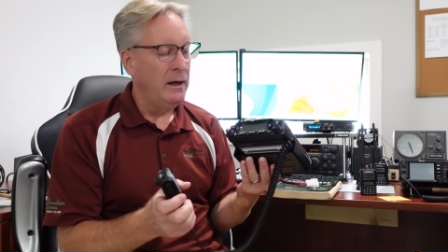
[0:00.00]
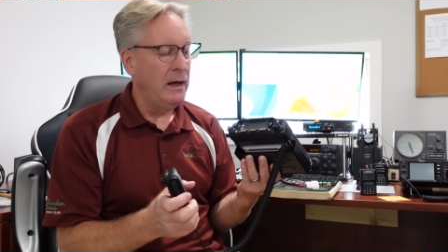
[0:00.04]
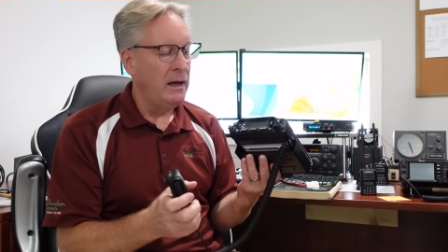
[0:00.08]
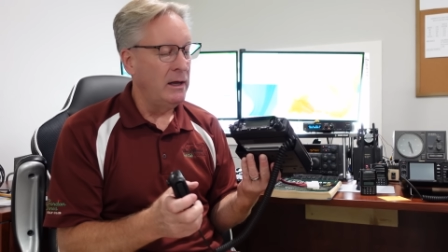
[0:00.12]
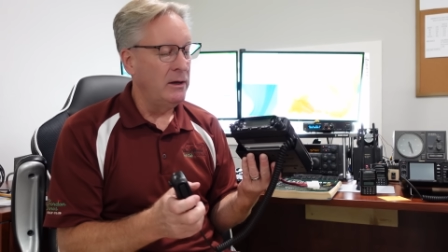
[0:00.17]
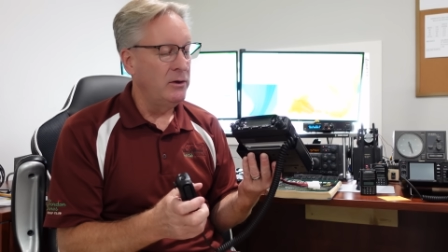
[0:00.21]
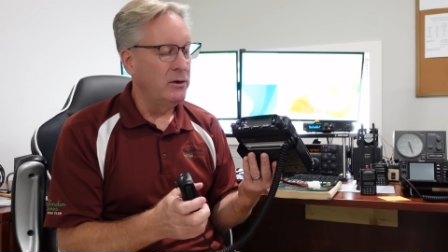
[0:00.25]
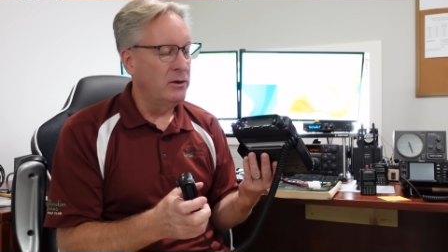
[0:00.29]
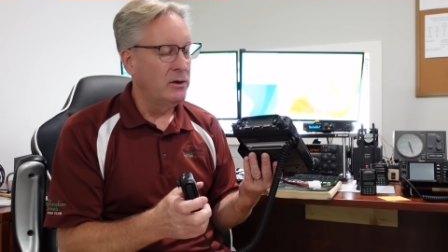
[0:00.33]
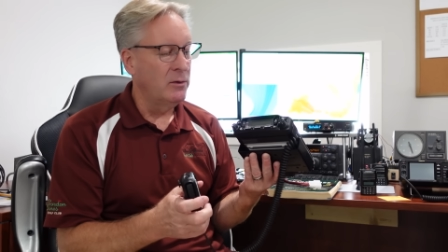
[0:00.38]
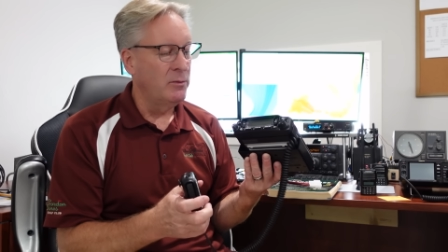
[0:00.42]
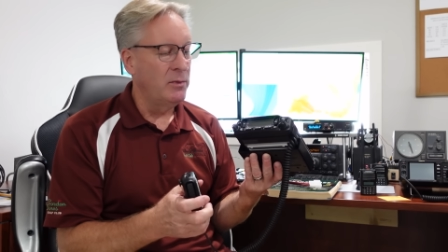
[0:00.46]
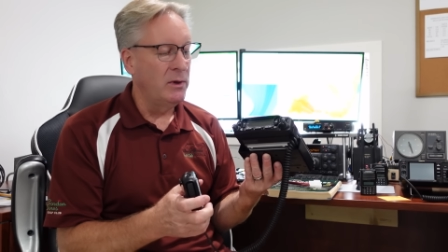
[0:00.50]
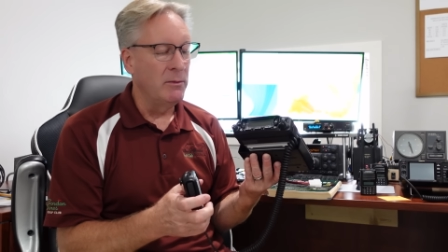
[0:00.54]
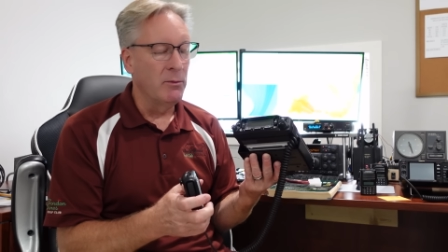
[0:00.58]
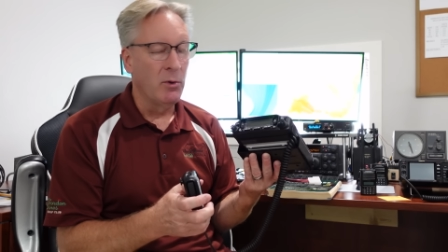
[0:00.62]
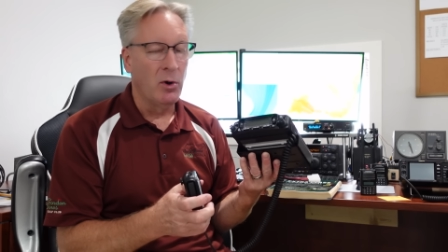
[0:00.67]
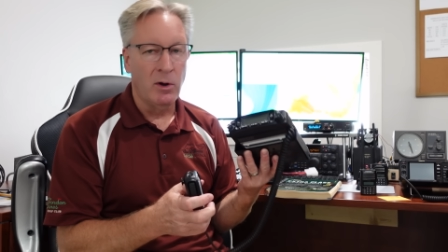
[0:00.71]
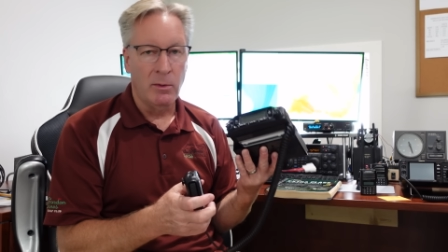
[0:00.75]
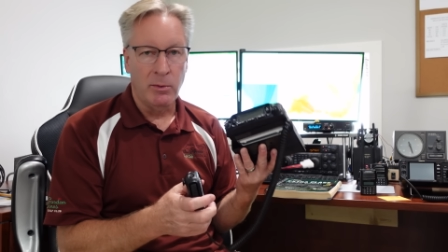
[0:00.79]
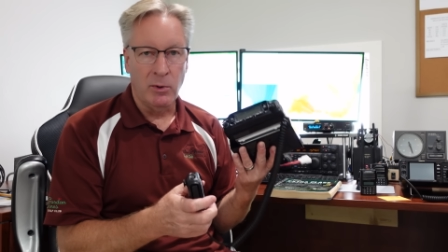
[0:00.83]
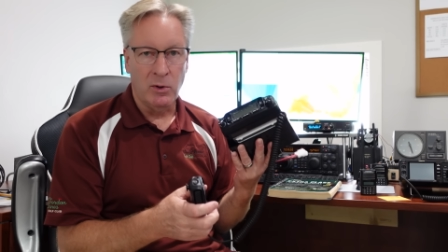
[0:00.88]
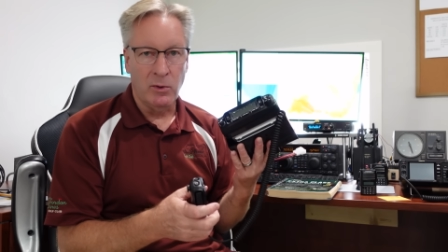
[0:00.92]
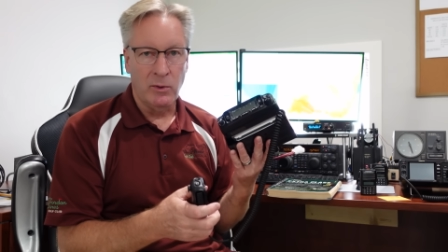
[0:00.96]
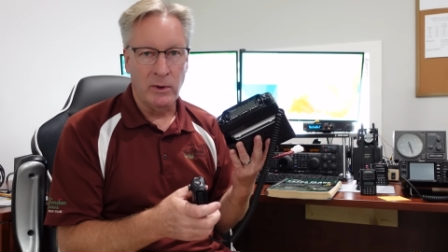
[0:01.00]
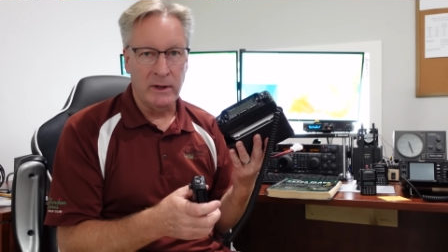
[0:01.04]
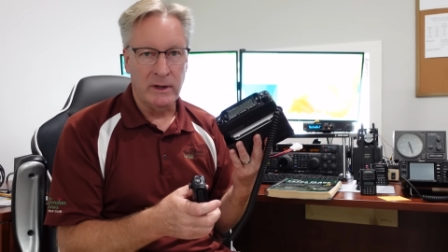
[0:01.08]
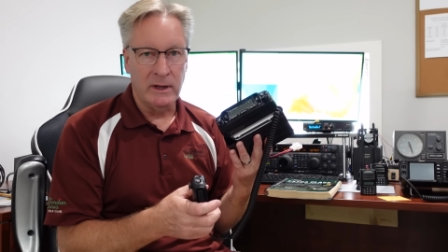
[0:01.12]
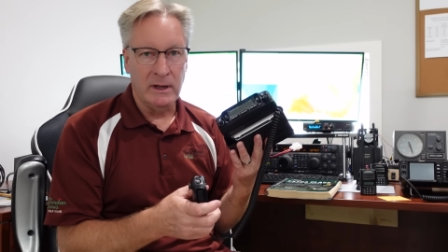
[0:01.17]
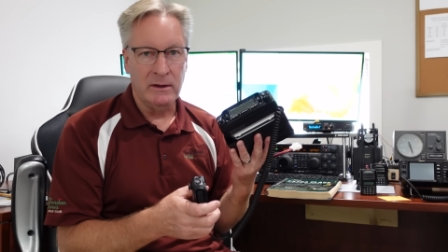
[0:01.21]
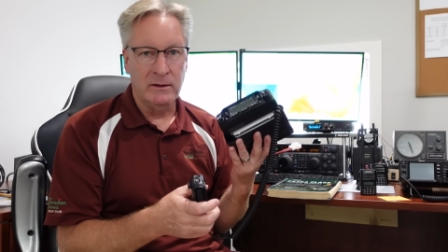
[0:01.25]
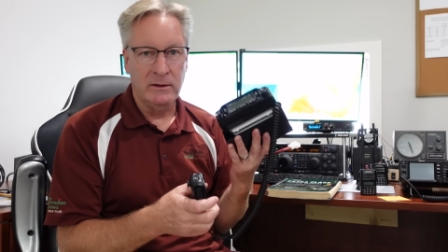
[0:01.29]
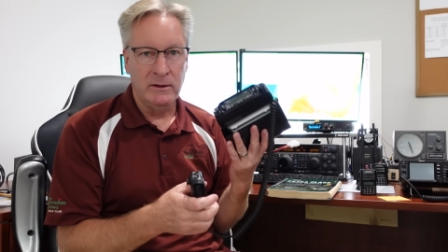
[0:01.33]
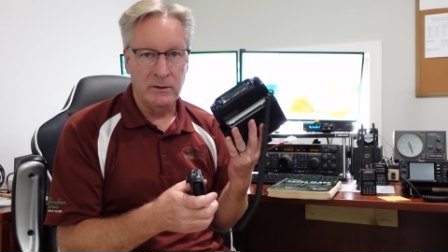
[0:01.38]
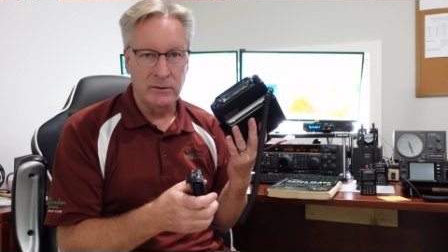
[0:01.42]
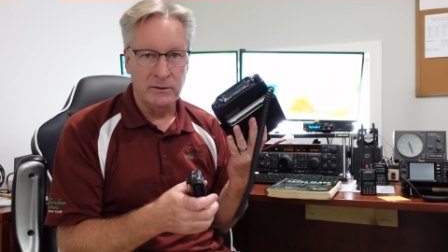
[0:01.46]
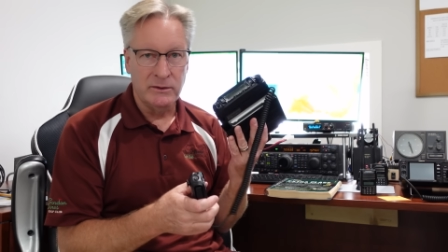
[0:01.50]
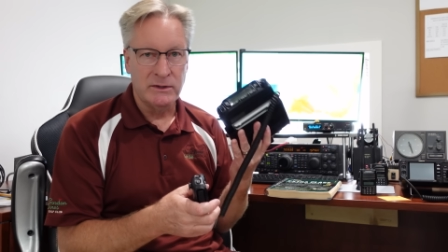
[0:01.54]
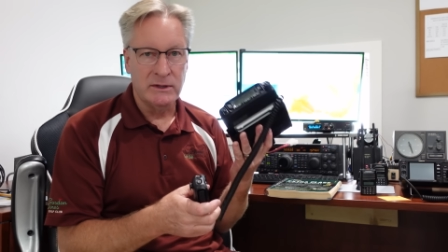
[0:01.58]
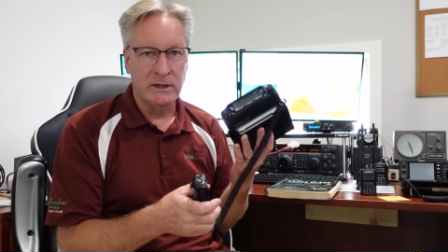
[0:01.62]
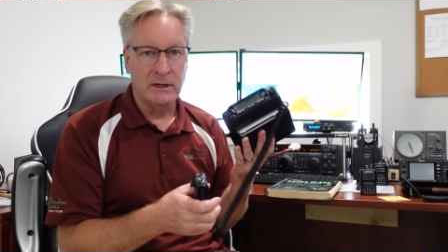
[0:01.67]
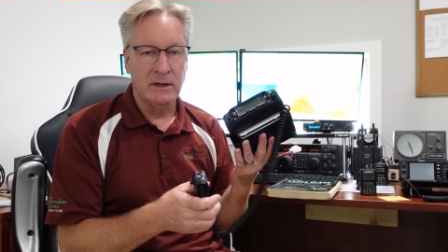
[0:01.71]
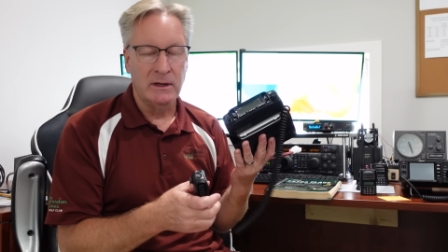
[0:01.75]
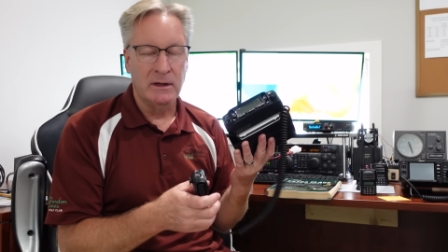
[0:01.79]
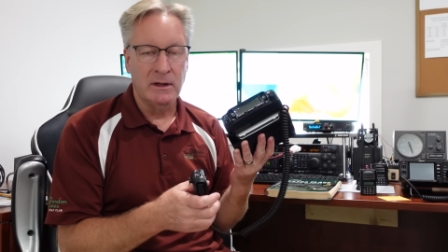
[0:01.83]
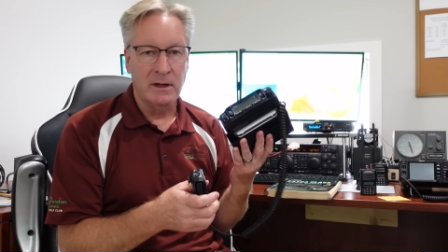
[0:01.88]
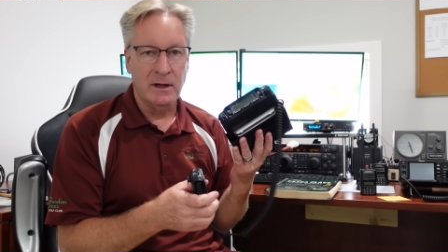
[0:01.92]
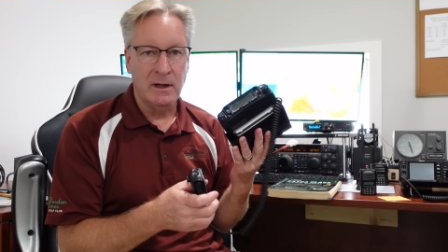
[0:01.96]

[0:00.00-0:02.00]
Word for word: and you could be mobile with it using